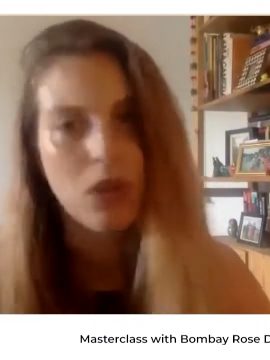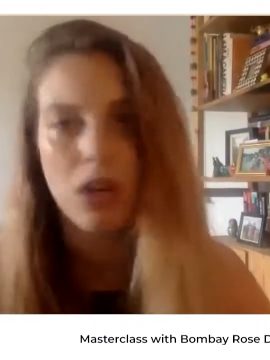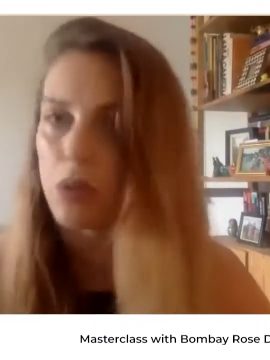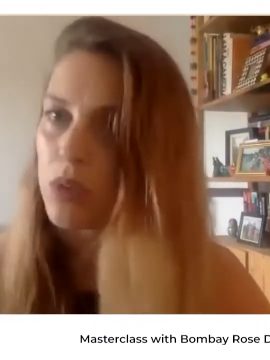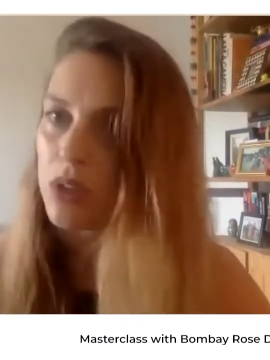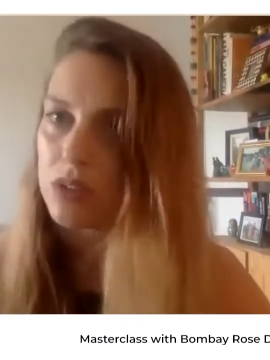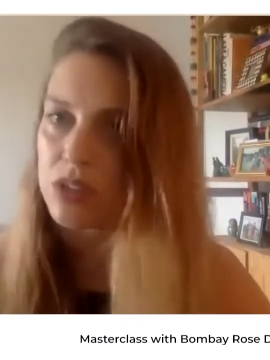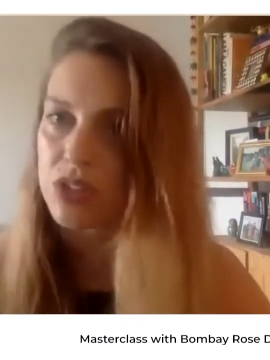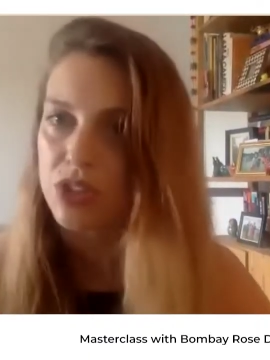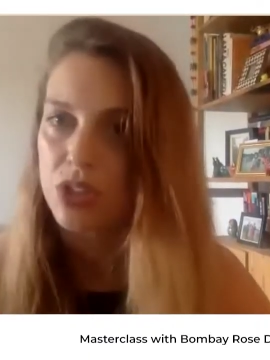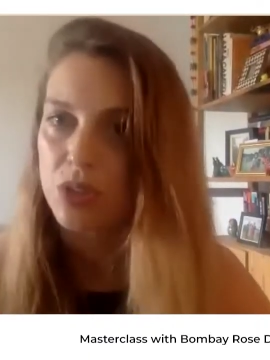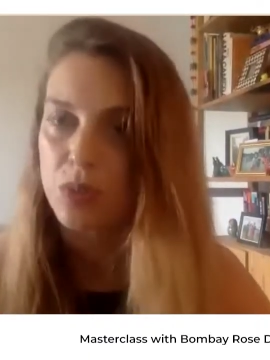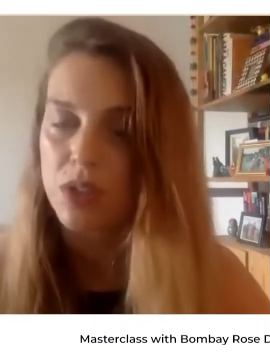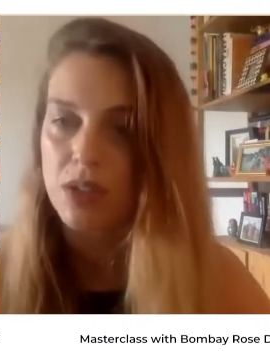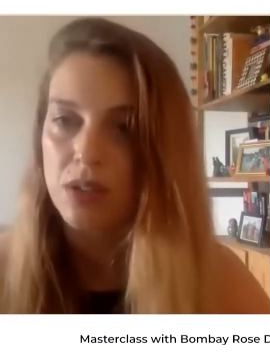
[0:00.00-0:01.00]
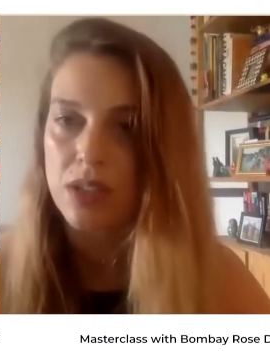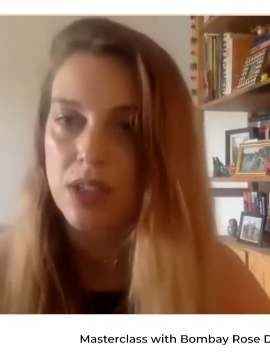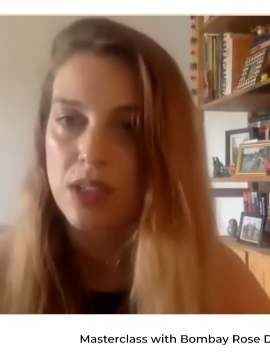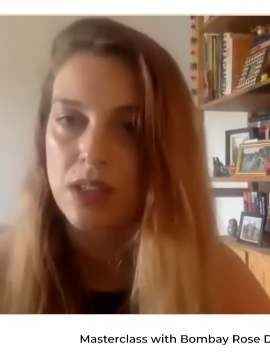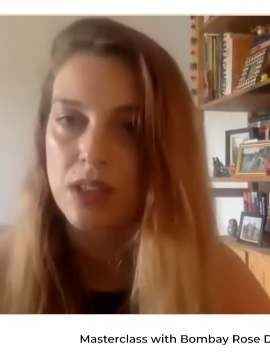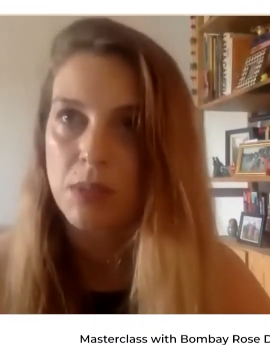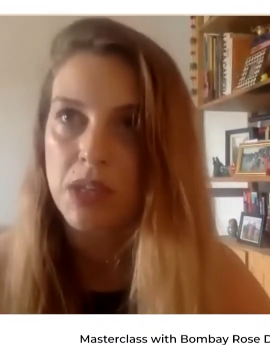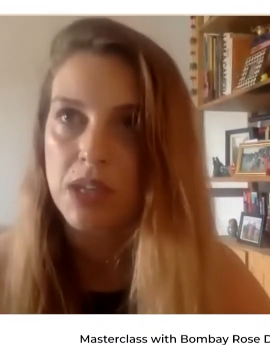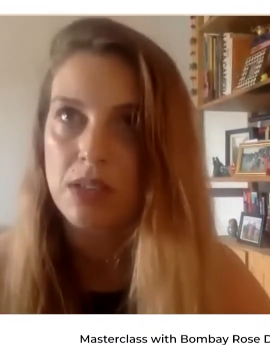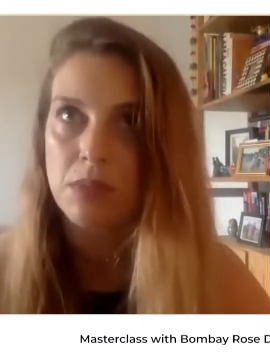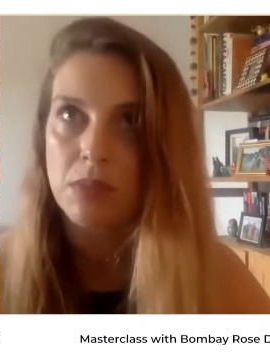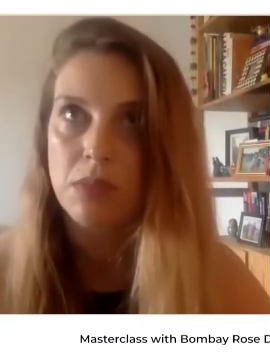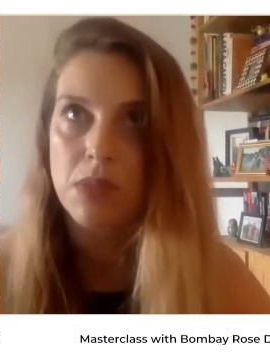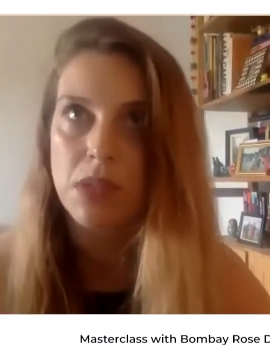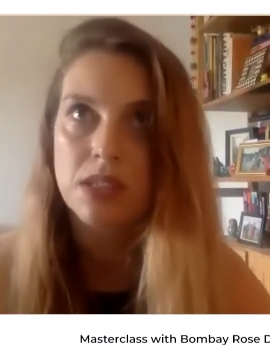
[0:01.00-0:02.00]
whilst you were in the
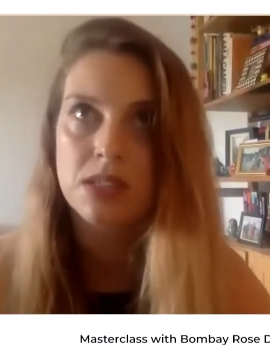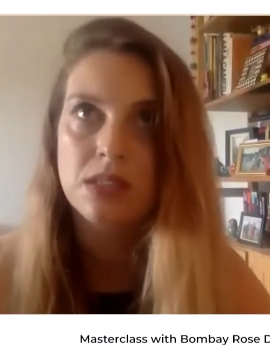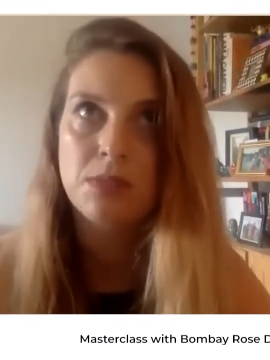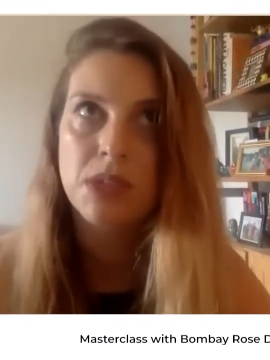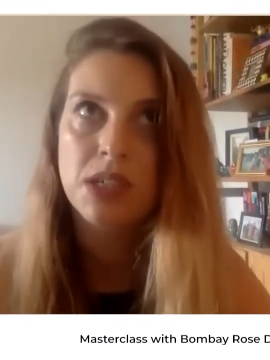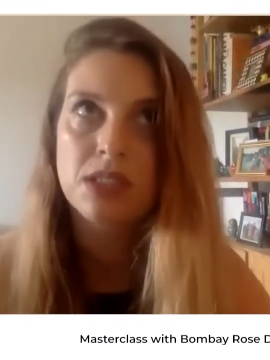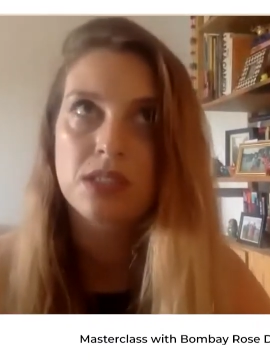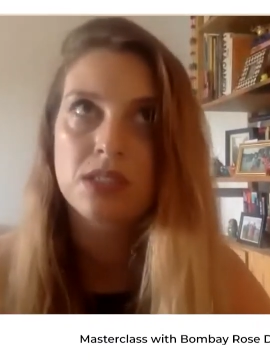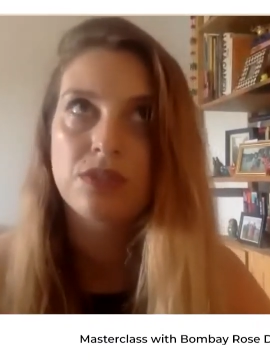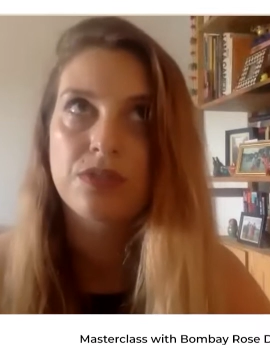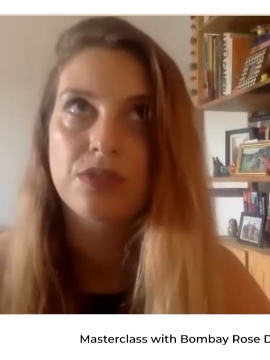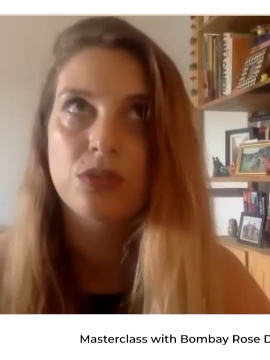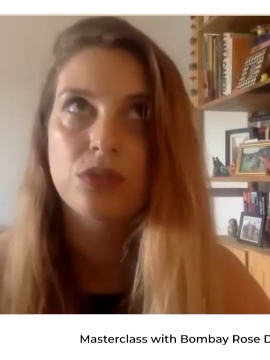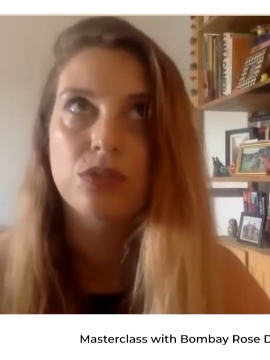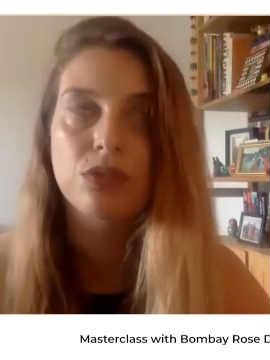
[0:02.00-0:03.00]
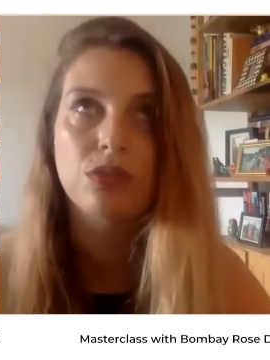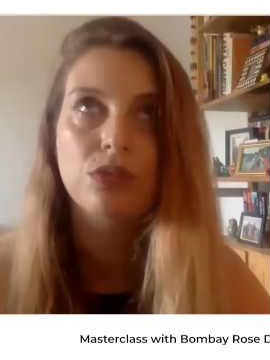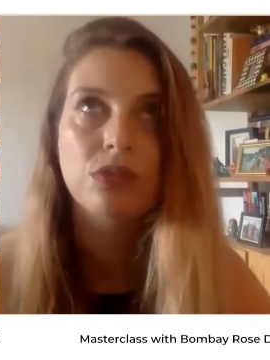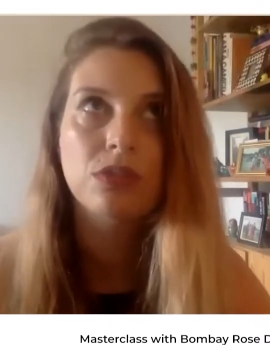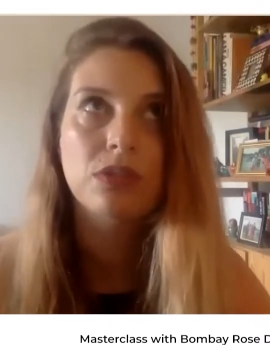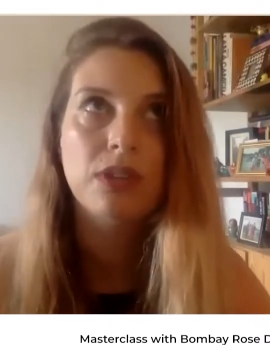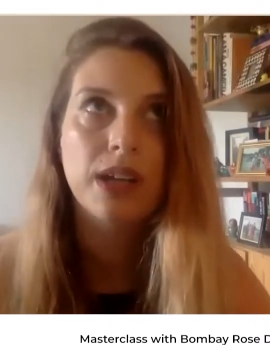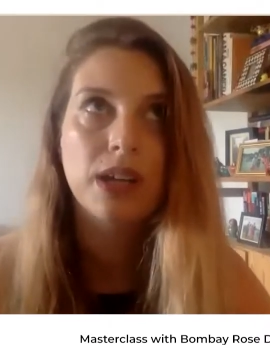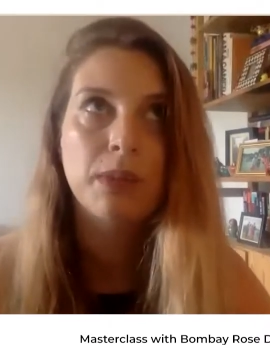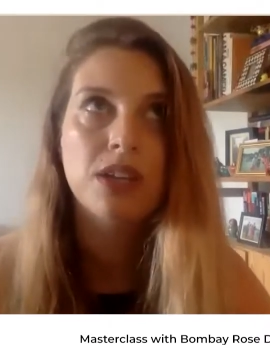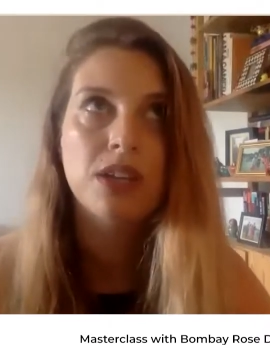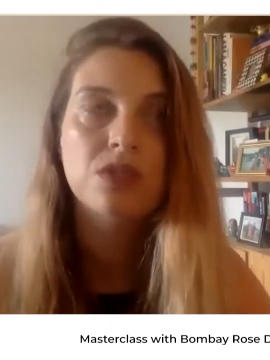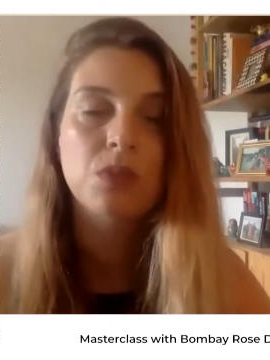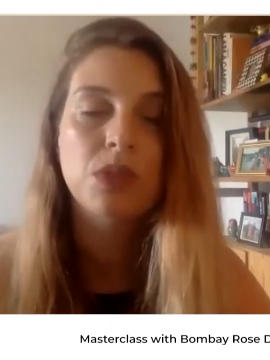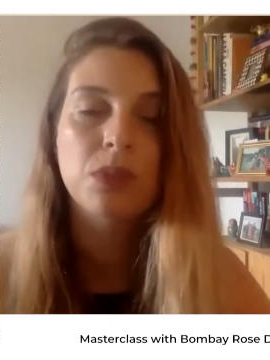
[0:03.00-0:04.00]
midst of your
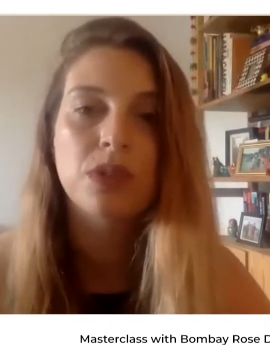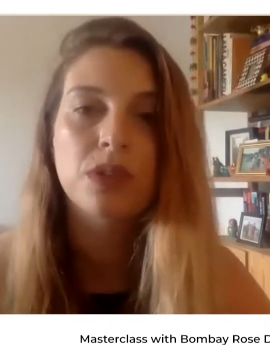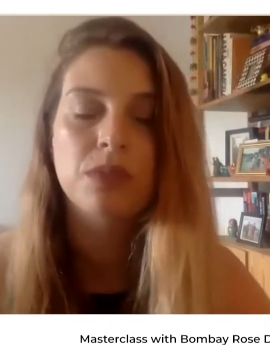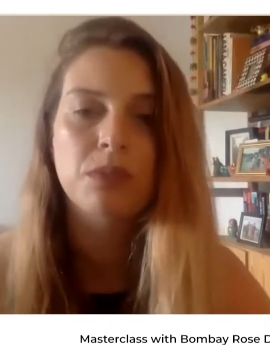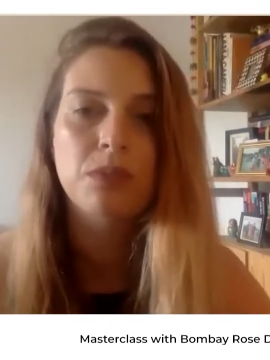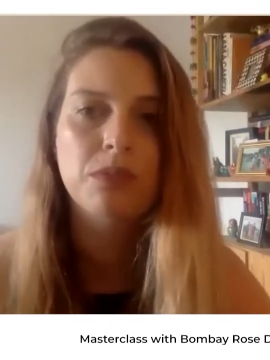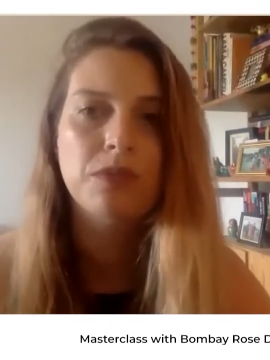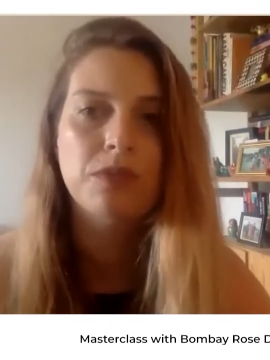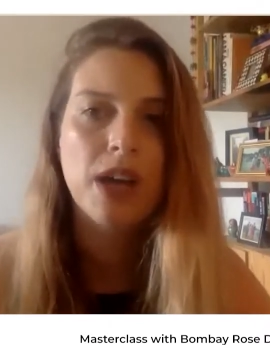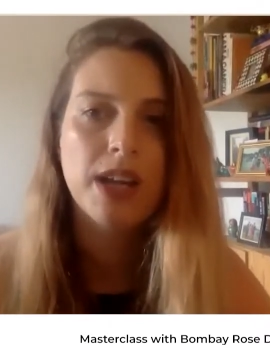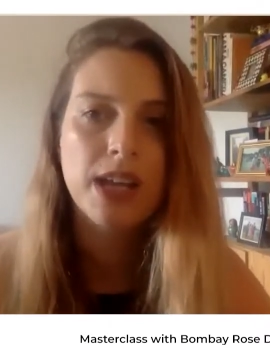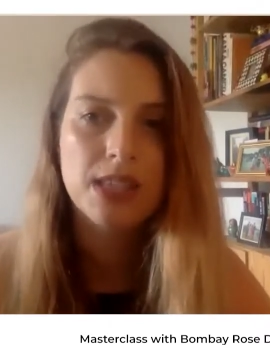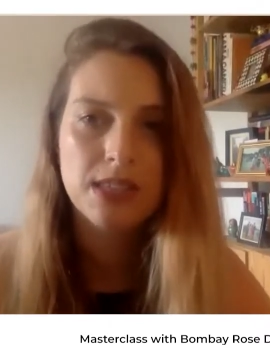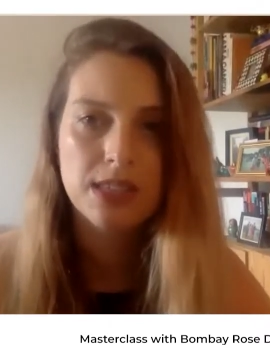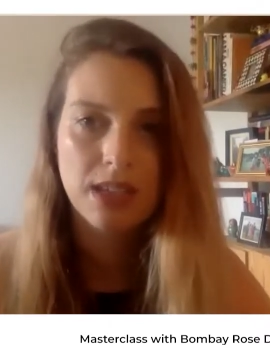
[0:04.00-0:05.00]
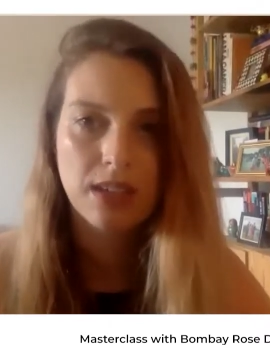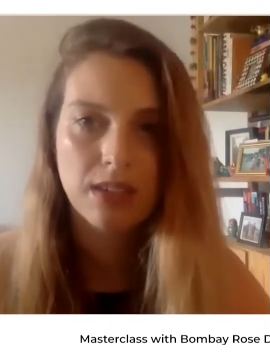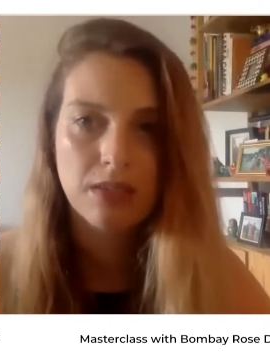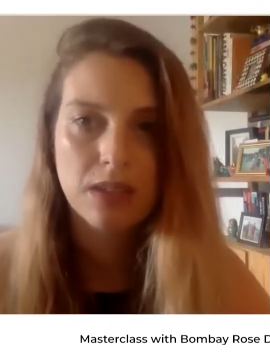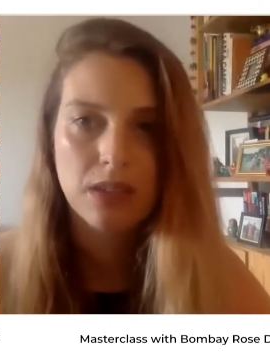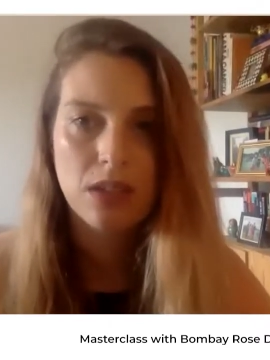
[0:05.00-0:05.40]
animation, we were financing.